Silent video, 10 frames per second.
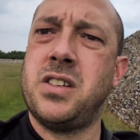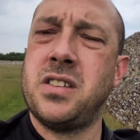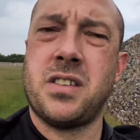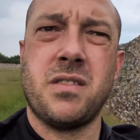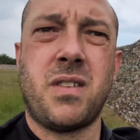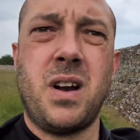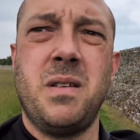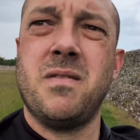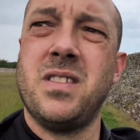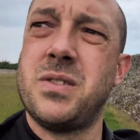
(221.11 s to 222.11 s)
as the
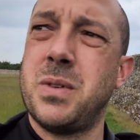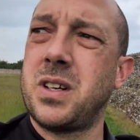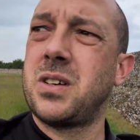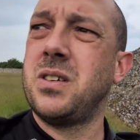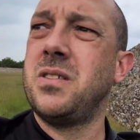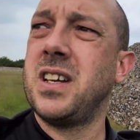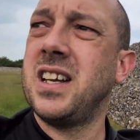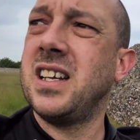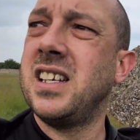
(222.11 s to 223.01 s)
Romans would have called it.